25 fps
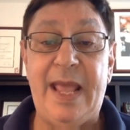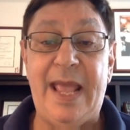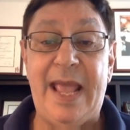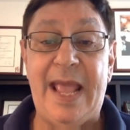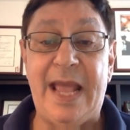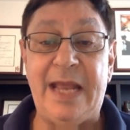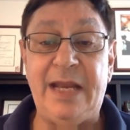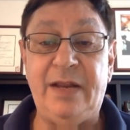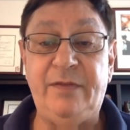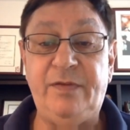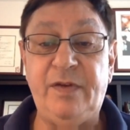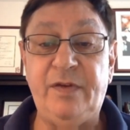
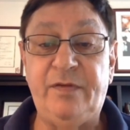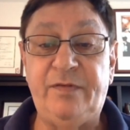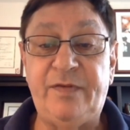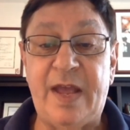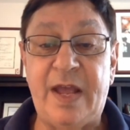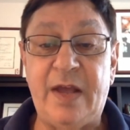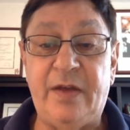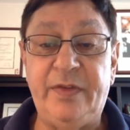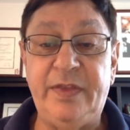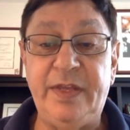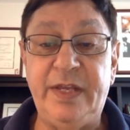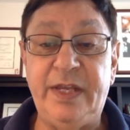And if you
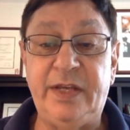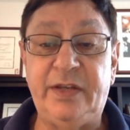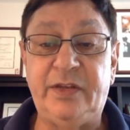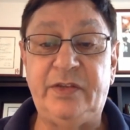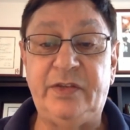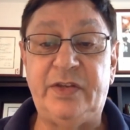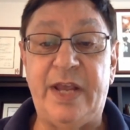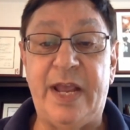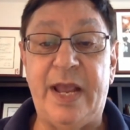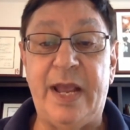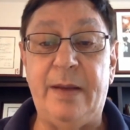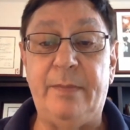failed the
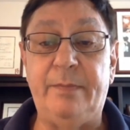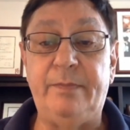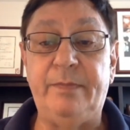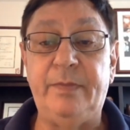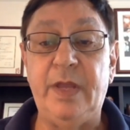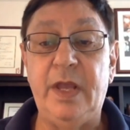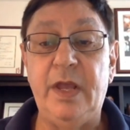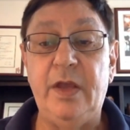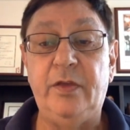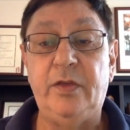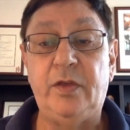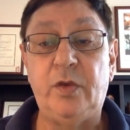exam,
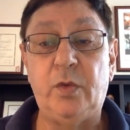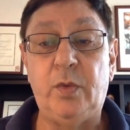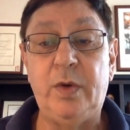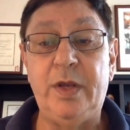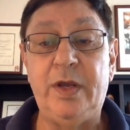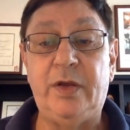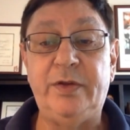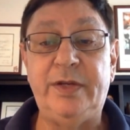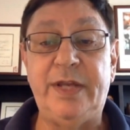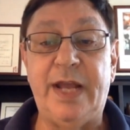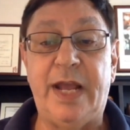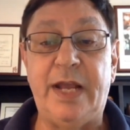the
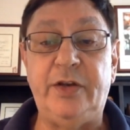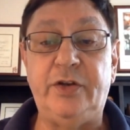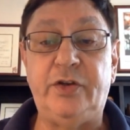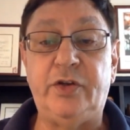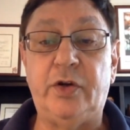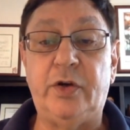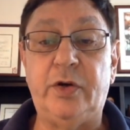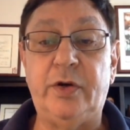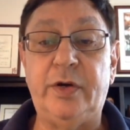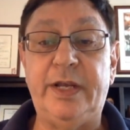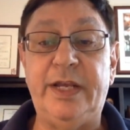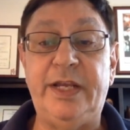real
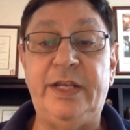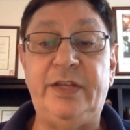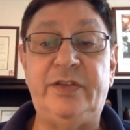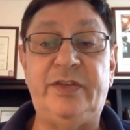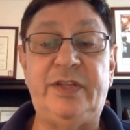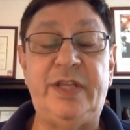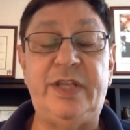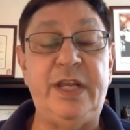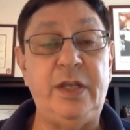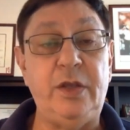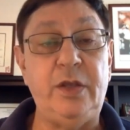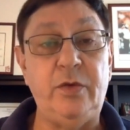danger is
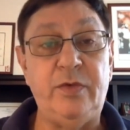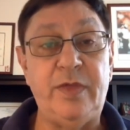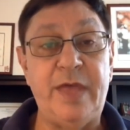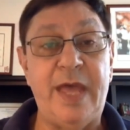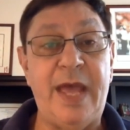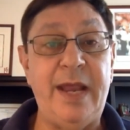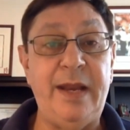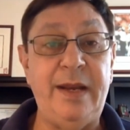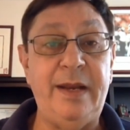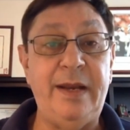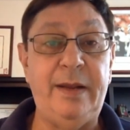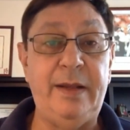that you
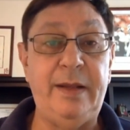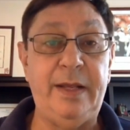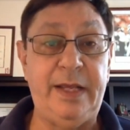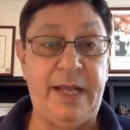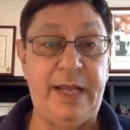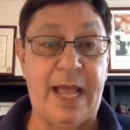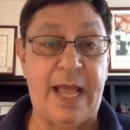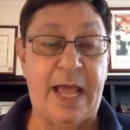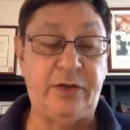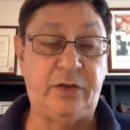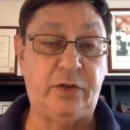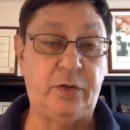then
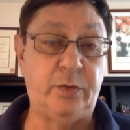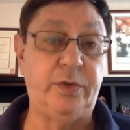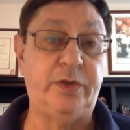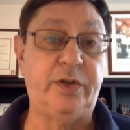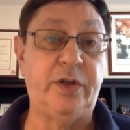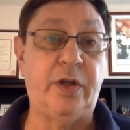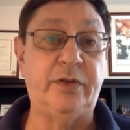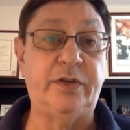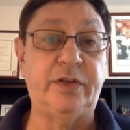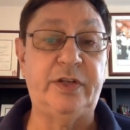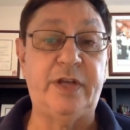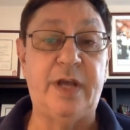as the
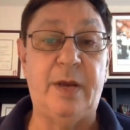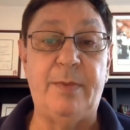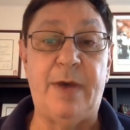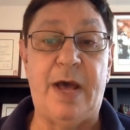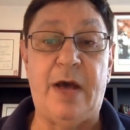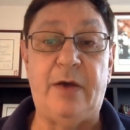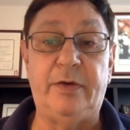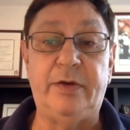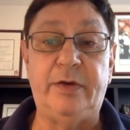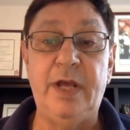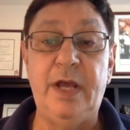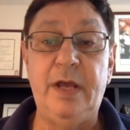results come
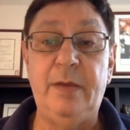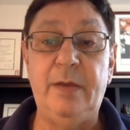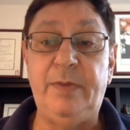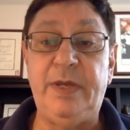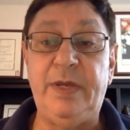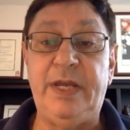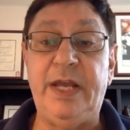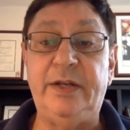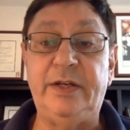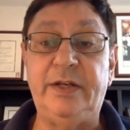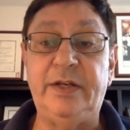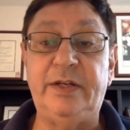out,
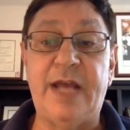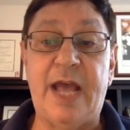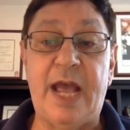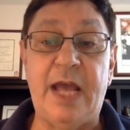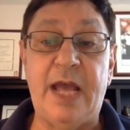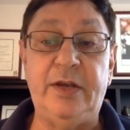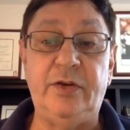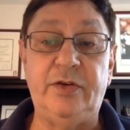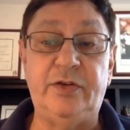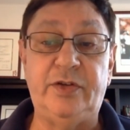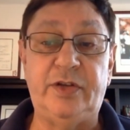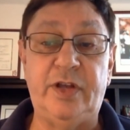begin to
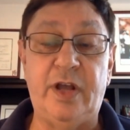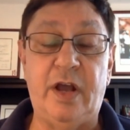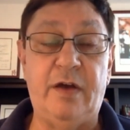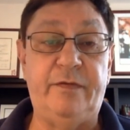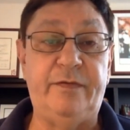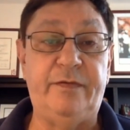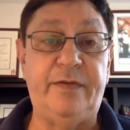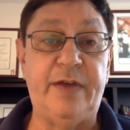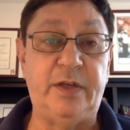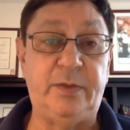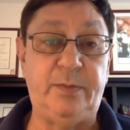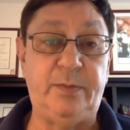tag yourself as